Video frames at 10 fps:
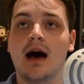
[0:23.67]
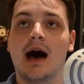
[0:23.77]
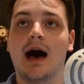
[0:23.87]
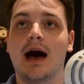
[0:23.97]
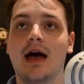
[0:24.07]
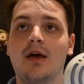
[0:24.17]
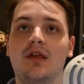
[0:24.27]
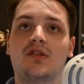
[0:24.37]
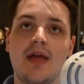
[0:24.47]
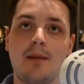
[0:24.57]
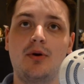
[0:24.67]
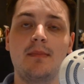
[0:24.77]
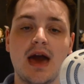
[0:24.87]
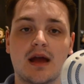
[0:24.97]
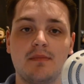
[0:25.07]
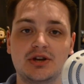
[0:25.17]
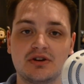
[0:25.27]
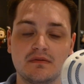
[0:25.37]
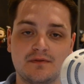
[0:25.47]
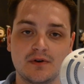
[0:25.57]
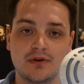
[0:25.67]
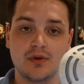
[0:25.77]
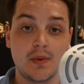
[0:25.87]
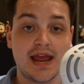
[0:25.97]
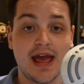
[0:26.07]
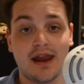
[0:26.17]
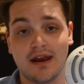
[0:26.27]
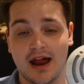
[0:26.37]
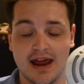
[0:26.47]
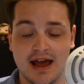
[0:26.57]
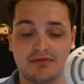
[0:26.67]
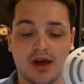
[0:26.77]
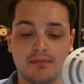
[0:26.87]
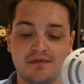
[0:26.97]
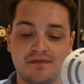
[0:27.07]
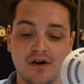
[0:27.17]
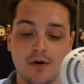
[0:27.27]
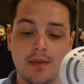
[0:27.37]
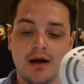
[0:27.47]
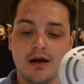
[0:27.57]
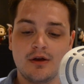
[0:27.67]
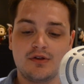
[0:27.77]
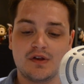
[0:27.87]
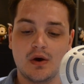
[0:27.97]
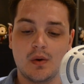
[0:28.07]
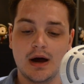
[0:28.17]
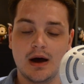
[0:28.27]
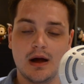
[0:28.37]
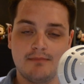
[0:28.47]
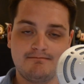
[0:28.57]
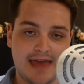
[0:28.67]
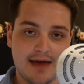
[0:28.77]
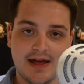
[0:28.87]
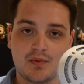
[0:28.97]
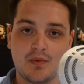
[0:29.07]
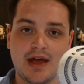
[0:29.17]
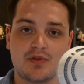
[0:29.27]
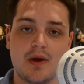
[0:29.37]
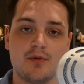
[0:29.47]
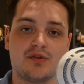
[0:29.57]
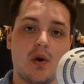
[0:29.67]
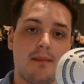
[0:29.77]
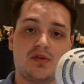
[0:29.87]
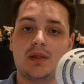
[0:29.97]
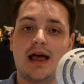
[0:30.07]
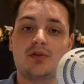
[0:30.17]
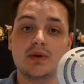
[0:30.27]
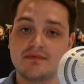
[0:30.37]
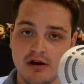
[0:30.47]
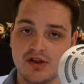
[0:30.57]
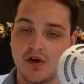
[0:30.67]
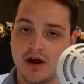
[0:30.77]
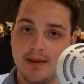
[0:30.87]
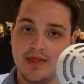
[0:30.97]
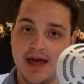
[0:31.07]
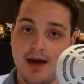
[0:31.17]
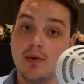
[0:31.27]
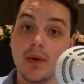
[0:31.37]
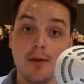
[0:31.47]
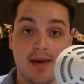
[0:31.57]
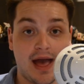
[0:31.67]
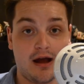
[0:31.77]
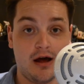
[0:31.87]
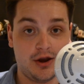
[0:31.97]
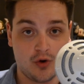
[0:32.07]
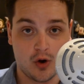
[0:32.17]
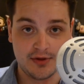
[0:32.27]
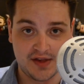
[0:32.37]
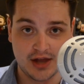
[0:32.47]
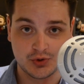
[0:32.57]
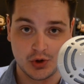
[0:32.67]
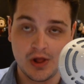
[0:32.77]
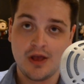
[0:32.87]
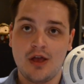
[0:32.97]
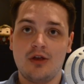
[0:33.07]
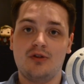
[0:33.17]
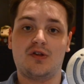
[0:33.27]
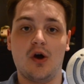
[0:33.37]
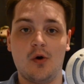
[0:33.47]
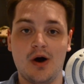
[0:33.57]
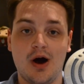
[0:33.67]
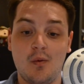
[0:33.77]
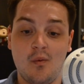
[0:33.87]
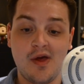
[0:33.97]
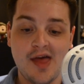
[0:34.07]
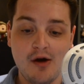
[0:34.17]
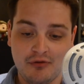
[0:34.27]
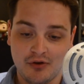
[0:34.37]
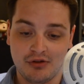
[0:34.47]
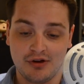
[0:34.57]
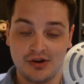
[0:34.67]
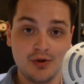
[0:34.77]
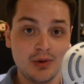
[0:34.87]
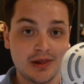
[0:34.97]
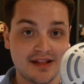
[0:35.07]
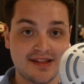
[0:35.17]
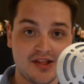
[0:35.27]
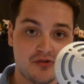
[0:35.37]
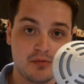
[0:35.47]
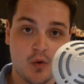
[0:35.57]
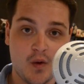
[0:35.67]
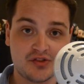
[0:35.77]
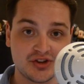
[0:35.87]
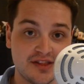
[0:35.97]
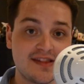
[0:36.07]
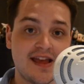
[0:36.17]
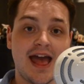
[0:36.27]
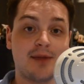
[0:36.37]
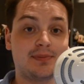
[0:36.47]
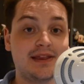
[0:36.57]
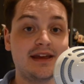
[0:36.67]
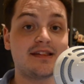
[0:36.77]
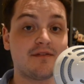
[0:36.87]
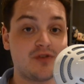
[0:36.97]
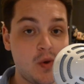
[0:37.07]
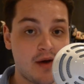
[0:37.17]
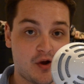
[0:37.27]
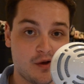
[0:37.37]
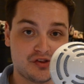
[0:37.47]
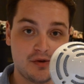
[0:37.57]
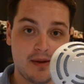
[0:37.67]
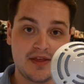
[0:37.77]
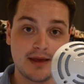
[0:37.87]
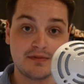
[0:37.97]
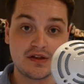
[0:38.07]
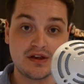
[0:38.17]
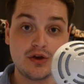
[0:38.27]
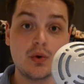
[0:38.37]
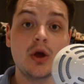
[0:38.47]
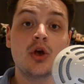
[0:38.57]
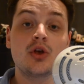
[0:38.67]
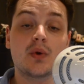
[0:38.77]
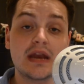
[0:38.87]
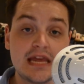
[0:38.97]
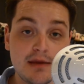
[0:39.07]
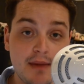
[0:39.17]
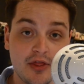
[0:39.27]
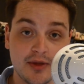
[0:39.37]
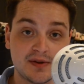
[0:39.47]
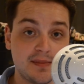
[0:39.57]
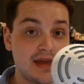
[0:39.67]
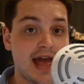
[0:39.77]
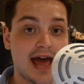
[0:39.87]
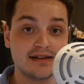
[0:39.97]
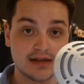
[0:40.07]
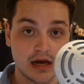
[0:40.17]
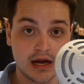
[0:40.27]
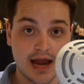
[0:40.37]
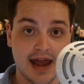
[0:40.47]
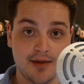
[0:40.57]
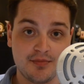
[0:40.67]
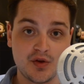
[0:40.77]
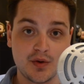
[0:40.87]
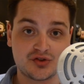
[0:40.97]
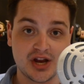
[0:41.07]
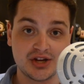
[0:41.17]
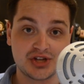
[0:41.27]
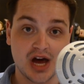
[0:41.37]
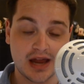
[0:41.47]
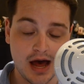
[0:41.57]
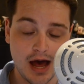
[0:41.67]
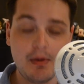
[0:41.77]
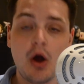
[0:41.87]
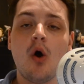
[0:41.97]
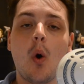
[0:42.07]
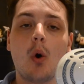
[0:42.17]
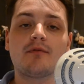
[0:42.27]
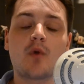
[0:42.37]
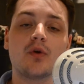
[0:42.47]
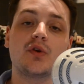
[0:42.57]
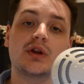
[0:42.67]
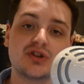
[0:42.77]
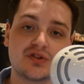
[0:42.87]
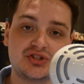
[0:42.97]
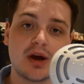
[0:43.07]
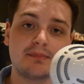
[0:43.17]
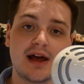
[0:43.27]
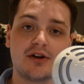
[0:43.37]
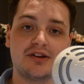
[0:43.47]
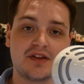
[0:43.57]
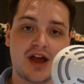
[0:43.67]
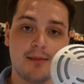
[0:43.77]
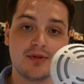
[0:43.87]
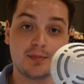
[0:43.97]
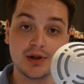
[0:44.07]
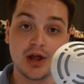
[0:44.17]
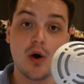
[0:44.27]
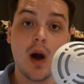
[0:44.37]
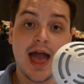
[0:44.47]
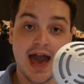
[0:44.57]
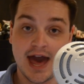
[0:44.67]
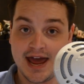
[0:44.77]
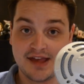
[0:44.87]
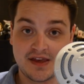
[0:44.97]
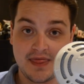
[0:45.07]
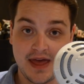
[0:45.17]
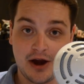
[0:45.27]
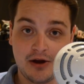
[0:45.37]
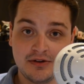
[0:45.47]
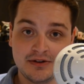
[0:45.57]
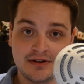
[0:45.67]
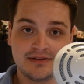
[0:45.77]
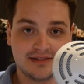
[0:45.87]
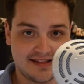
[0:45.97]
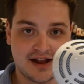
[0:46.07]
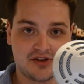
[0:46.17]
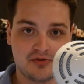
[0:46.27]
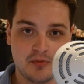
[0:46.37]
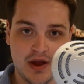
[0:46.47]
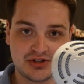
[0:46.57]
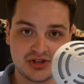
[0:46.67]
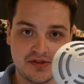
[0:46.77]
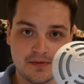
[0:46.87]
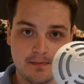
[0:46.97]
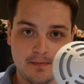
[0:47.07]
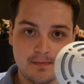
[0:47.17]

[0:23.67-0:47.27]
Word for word: Uh, so that put me out of commission for the weekend, and I didn't have time to film so uh, yeah, that's that's why there was no episode last week. Very sorry about that, but we are back on a normal schedule. So uh, without further ado, let's answer some questions. And please, if you have a question about the MCU, you can email them to me at doug at mcuexchange.com, or of course you can just jump down into the comments below and ask it there. Let's answer some questions.